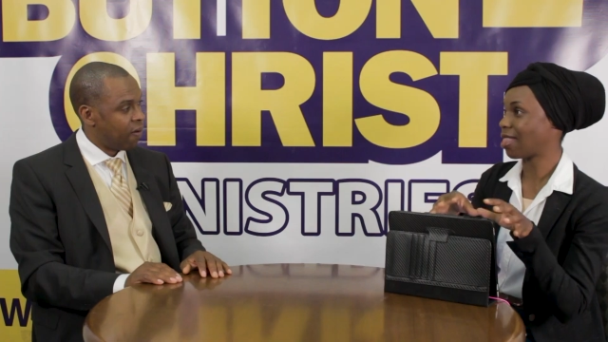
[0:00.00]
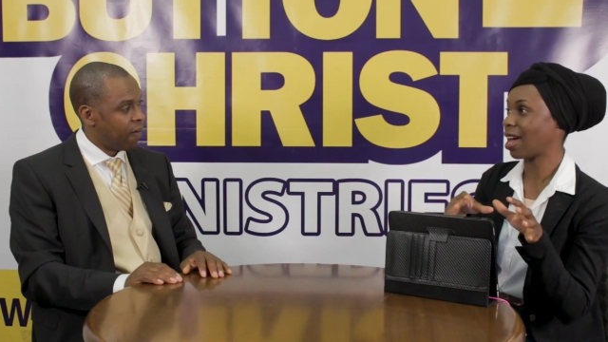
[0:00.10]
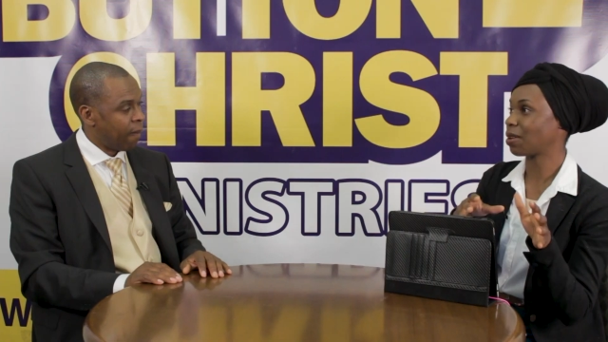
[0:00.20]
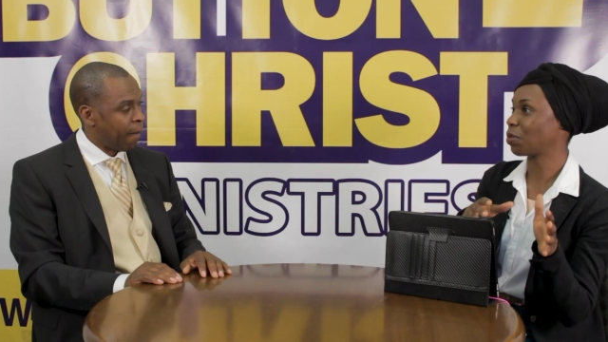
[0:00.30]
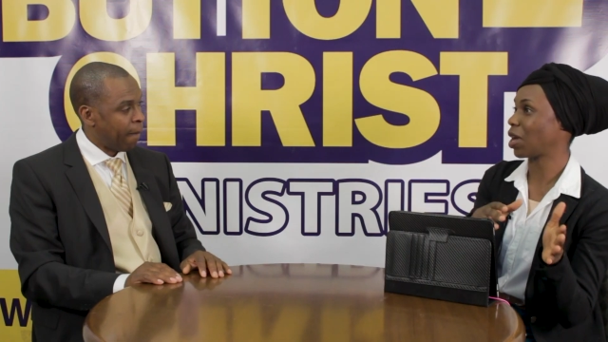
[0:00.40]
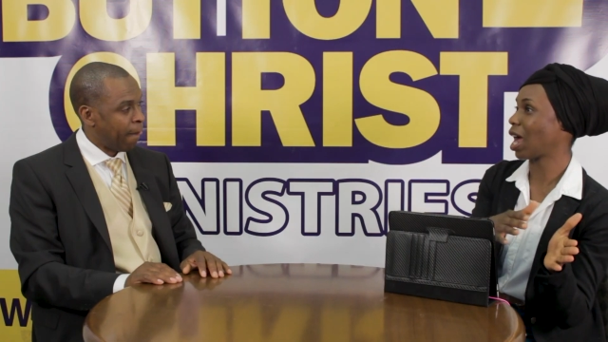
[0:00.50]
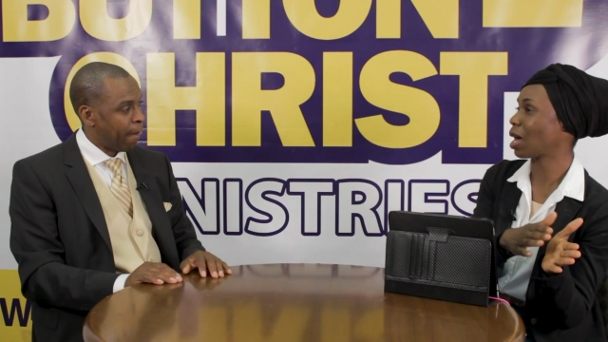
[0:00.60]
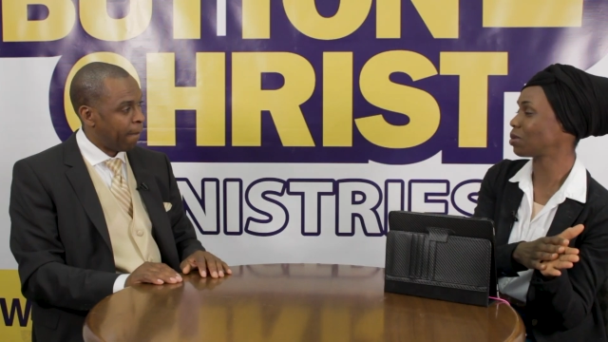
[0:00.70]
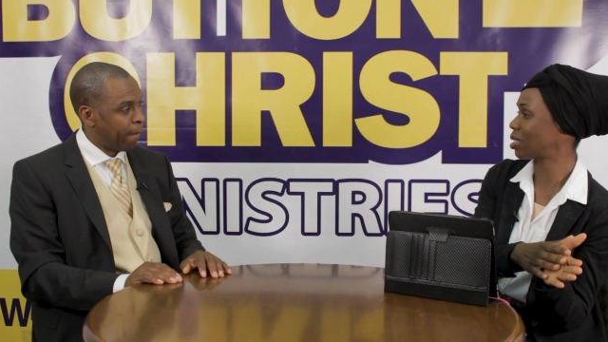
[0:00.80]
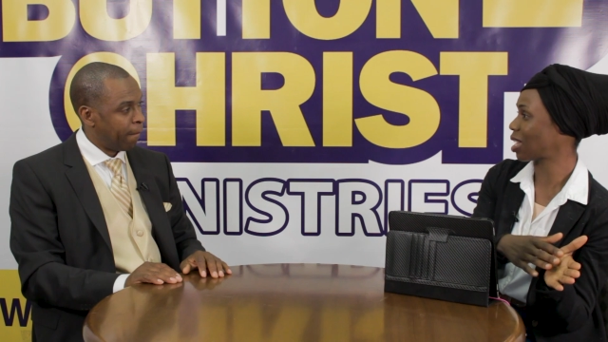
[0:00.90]
Speaker 1: that
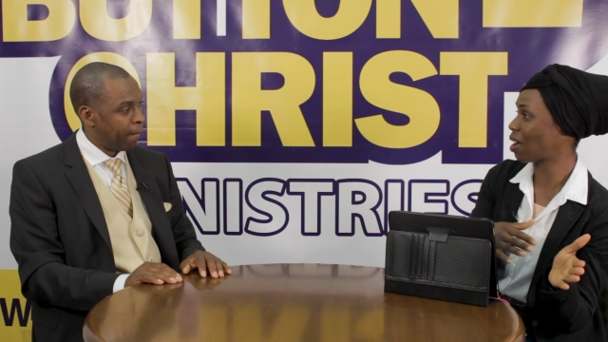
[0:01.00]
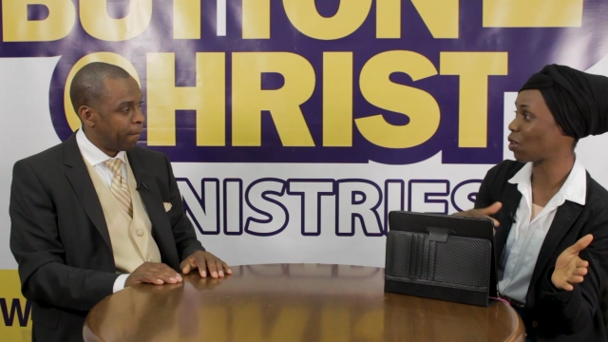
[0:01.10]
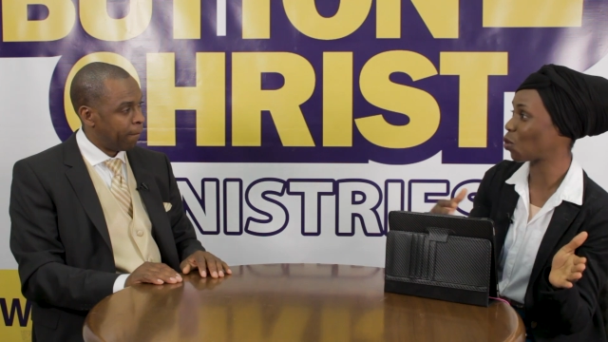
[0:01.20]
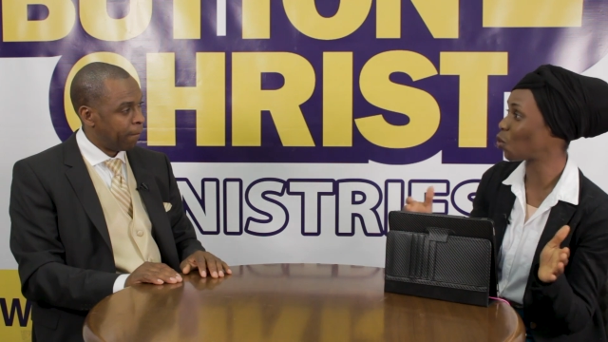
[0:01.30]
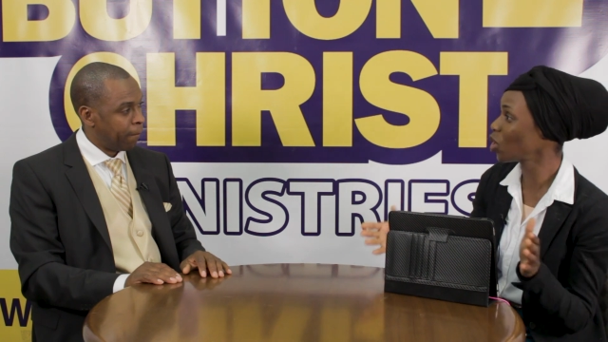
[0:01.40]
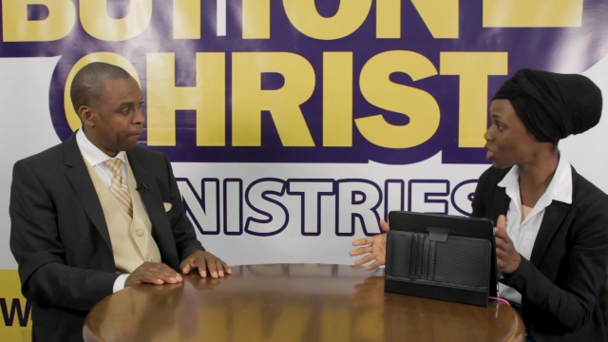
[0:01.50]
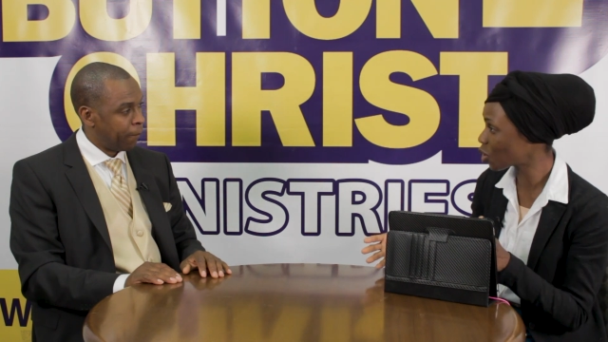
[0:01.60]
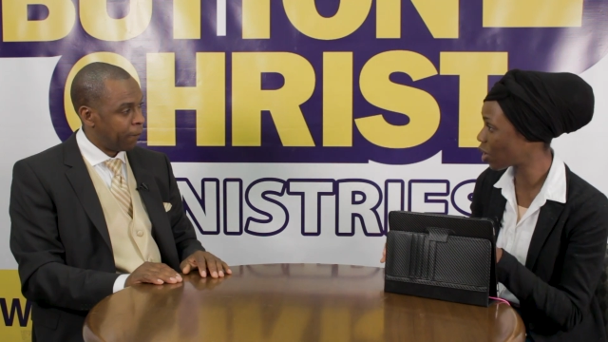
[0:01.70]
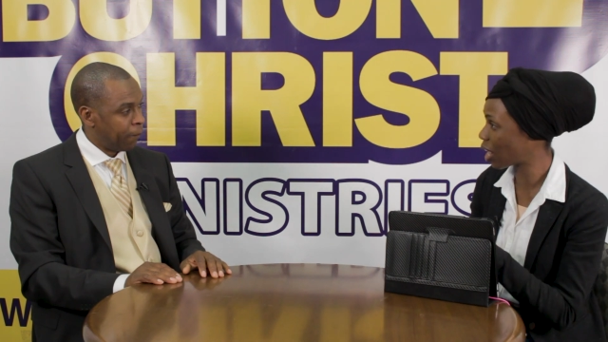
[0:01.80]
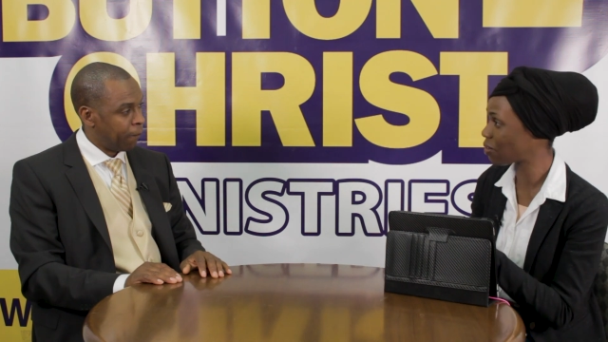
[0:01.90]
perhaps is having
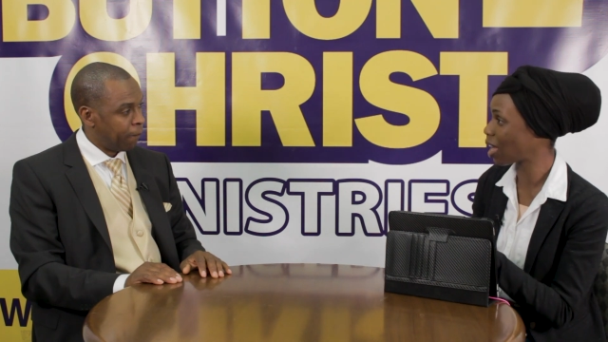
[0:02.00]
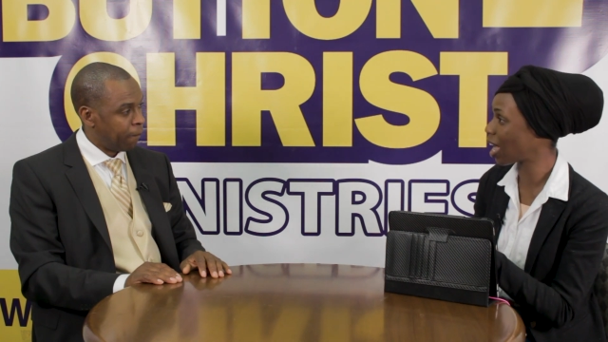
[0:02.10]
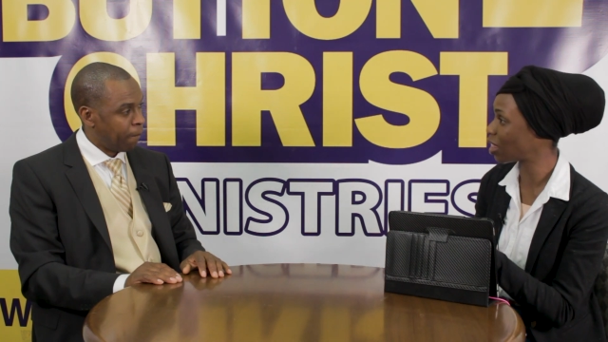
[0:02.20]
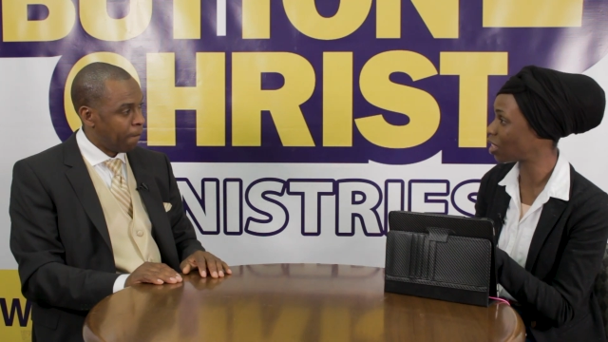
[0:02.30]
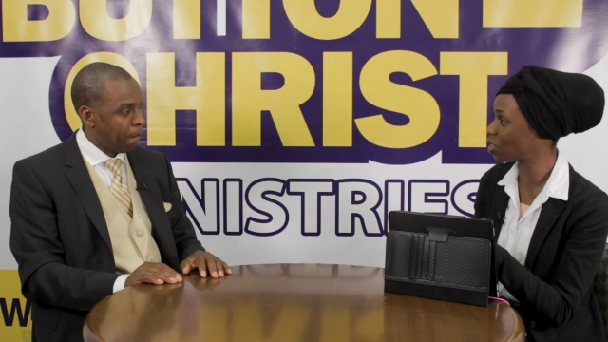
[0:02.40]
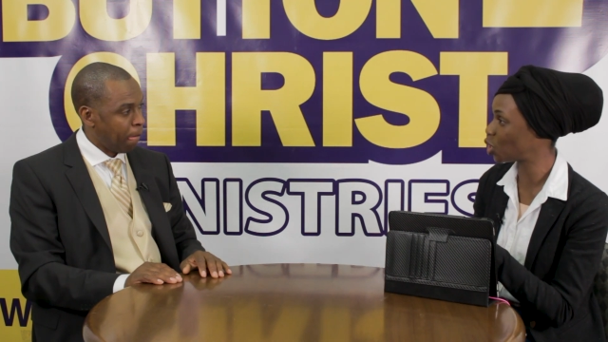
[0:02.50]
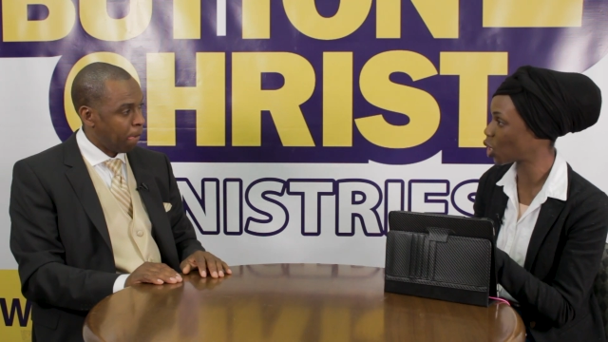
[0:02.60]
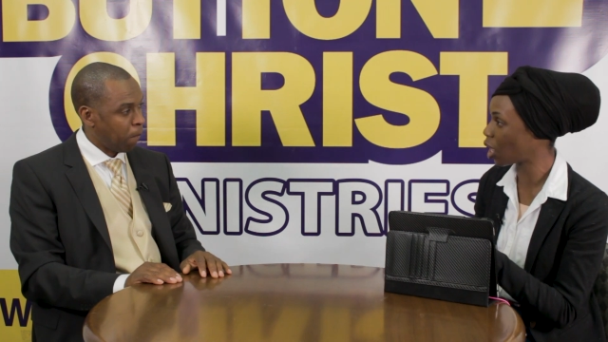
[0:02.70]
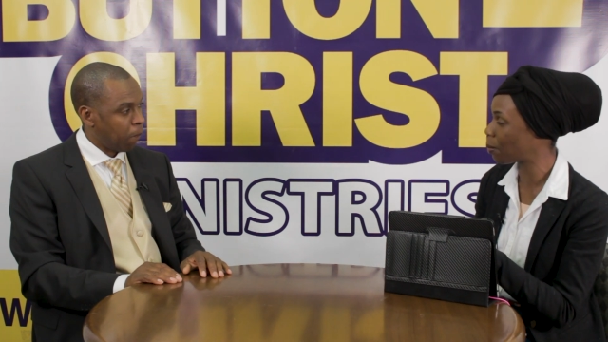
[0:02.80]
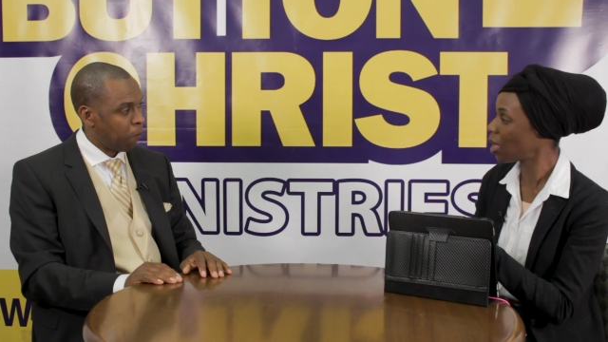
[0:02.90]
witchcraft at their
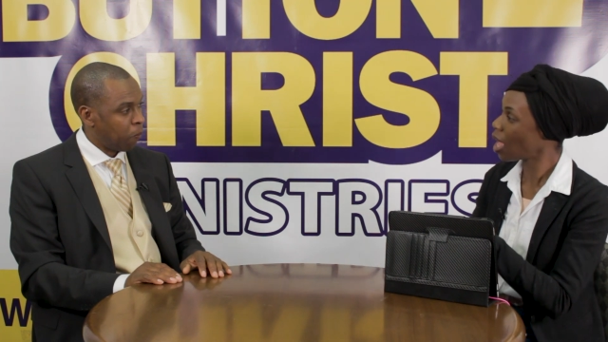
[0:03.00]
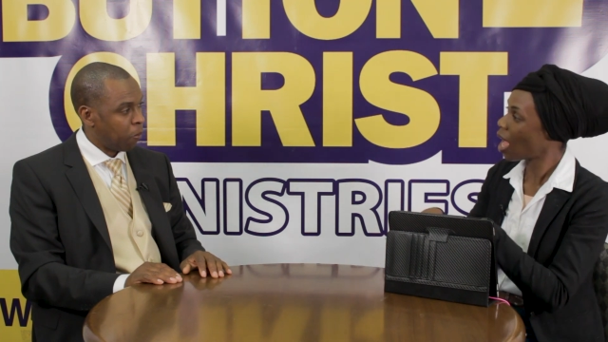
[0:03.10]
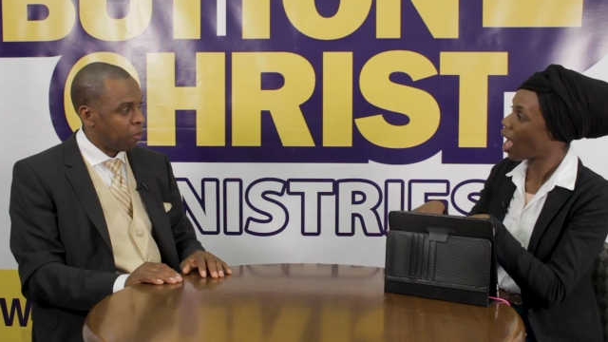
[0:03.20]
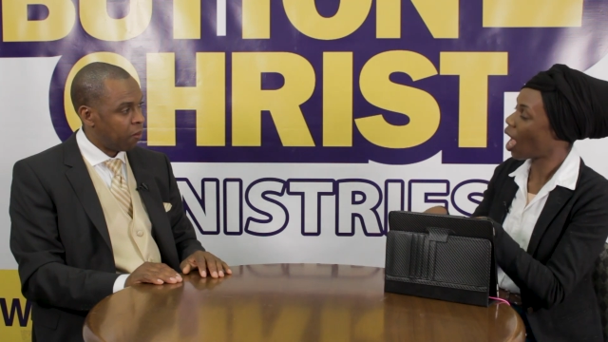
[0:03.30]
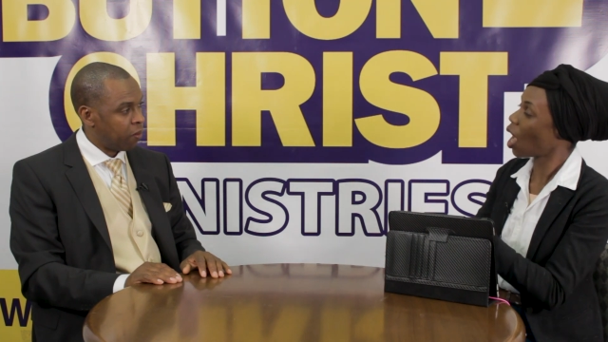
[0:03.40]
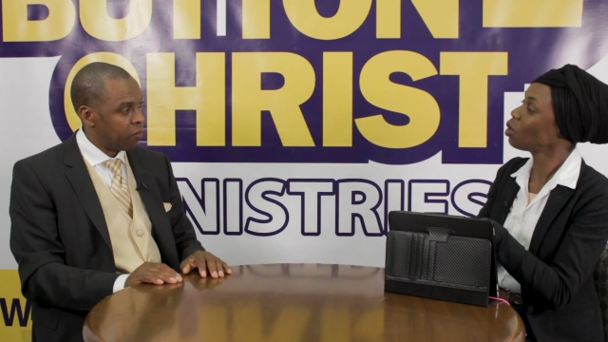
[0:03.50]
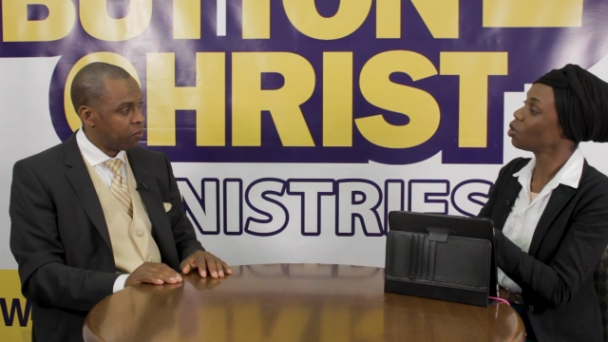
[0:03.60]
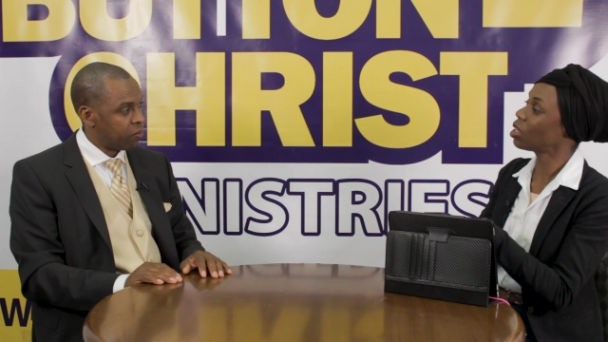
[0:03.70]
job? How